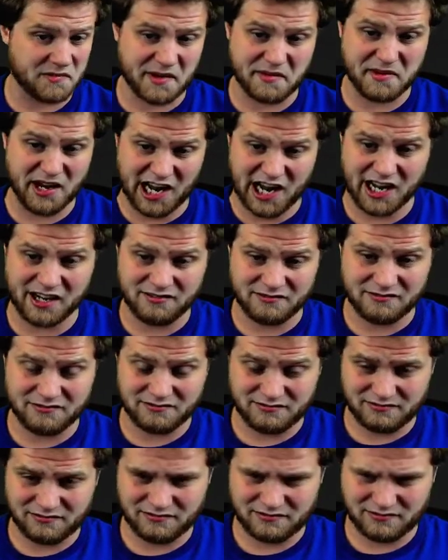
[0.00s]
bad.
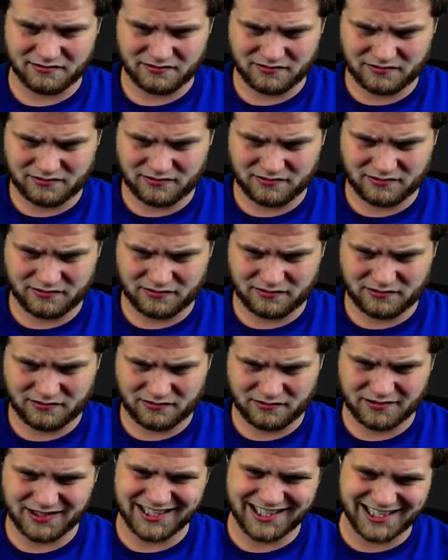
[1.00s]

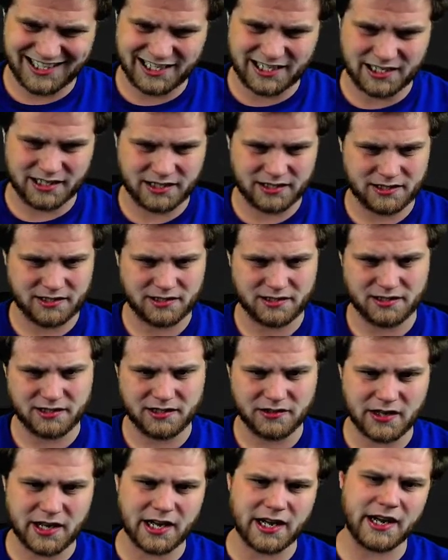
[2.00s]

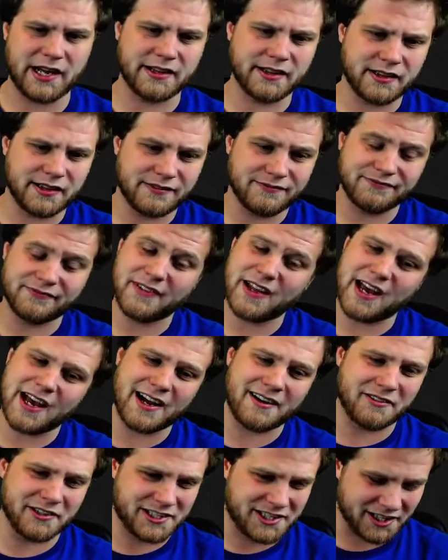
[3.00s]
Well, nah,
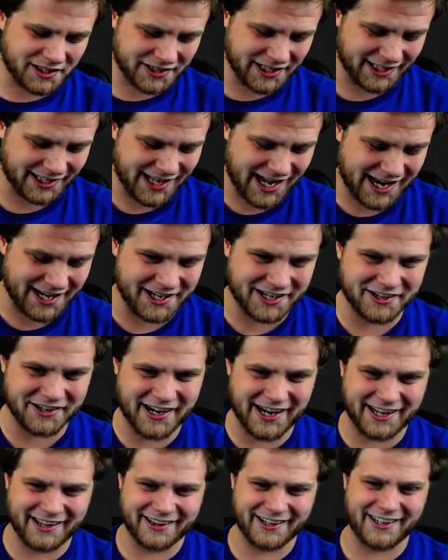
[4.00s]
we still need a land to do
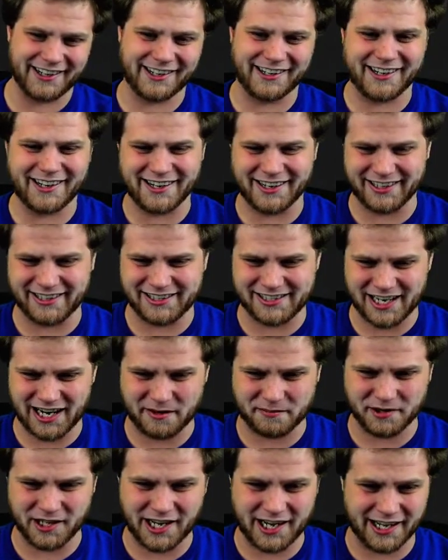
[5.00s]
anything. An untapped
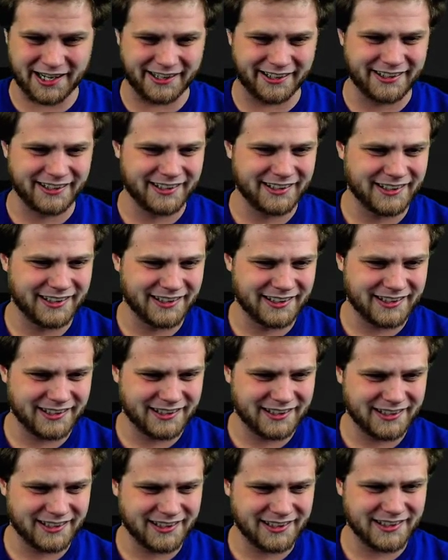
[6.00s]
land.
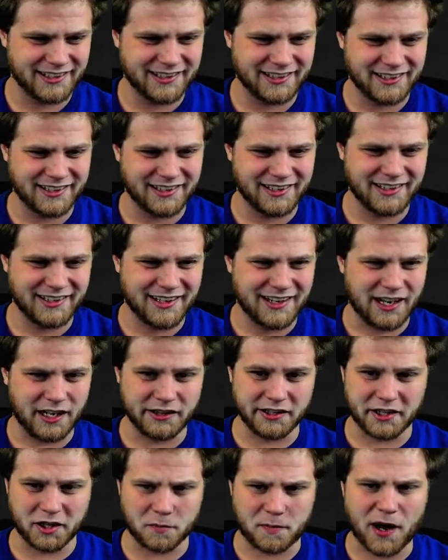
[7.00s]
A
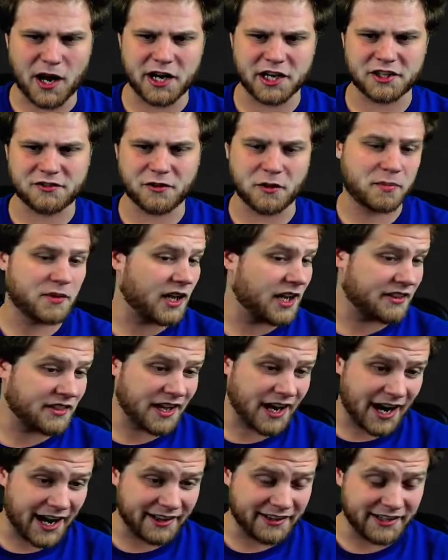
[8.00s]
little punish for playing the
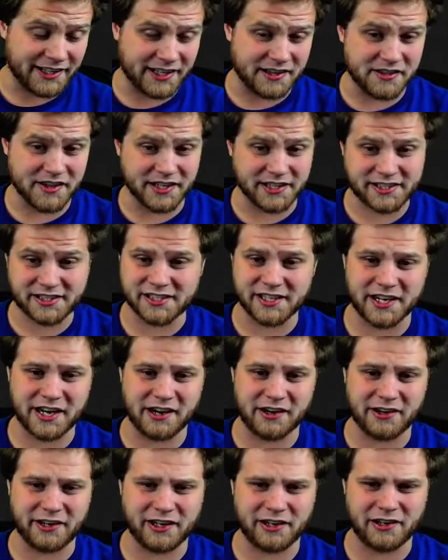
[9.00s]
island in this
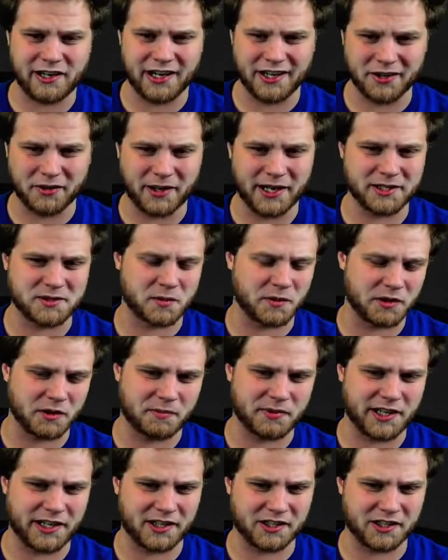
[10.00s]
scenario. Otherwise, we would have played our